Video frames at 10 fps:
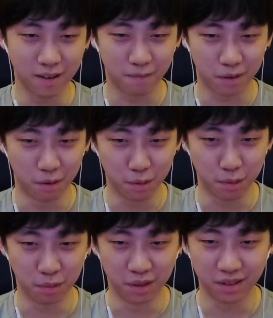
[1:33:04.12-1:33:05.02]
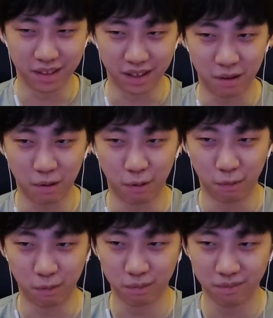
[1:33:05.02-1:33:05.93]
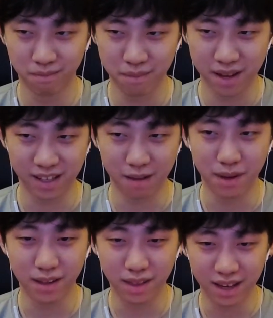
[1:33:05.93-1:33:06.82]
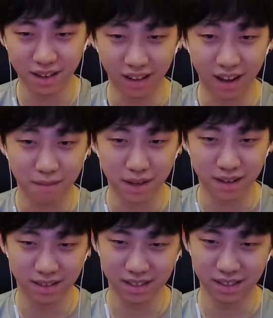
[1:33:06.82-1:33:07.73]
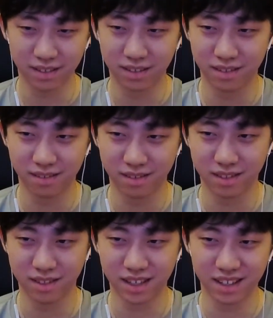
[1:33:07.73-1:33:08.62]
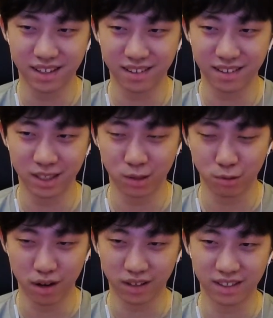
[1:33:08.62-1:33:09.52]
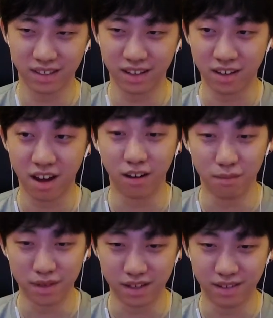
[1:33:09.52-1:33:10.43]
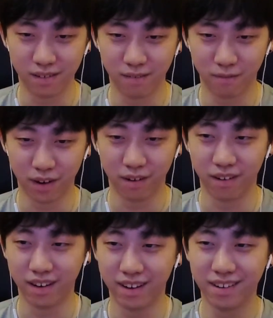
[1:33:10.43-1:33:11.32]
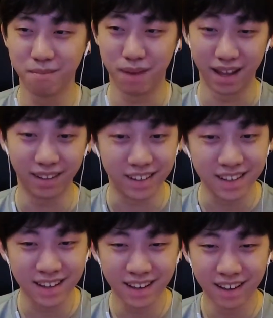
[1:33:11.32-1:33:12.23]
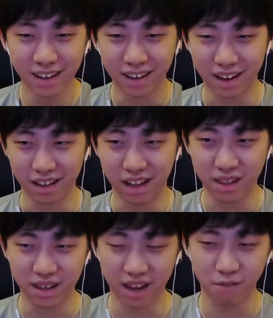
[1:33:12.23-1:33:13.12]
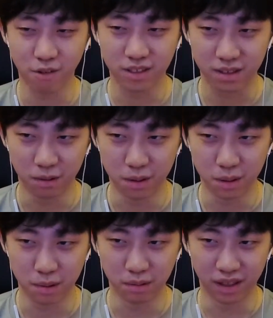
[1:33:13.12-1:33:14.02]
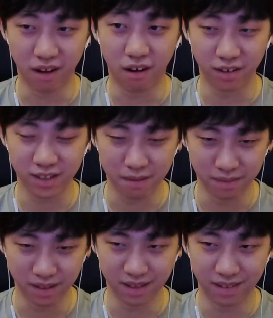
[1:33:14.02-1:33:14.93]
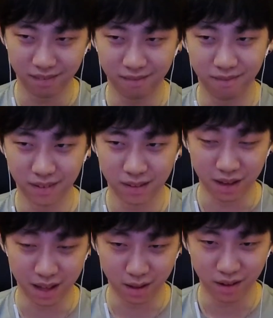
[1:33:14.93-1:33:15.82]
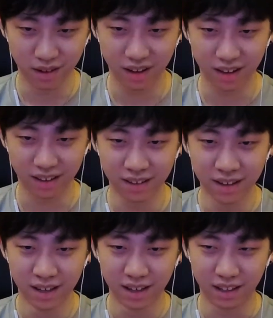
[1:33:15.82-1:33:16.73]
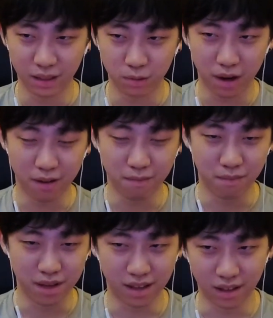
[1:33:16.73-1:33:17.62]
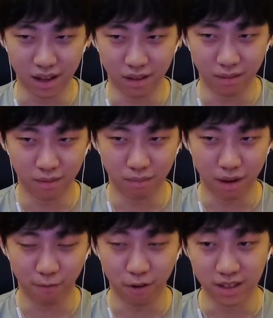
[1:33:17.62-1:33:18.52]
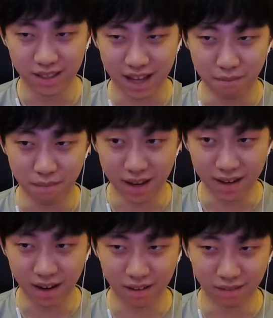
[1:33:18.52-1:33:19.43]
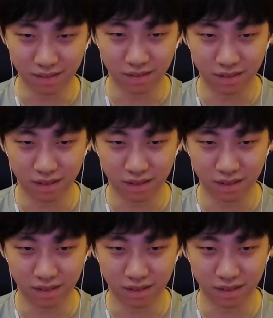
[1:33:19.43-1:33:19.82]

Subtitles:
of go through the whole pandemic thing a lot because it did struck the economy very badly, and I think everyone's going through the hard time together, and that's why me and my friends I made on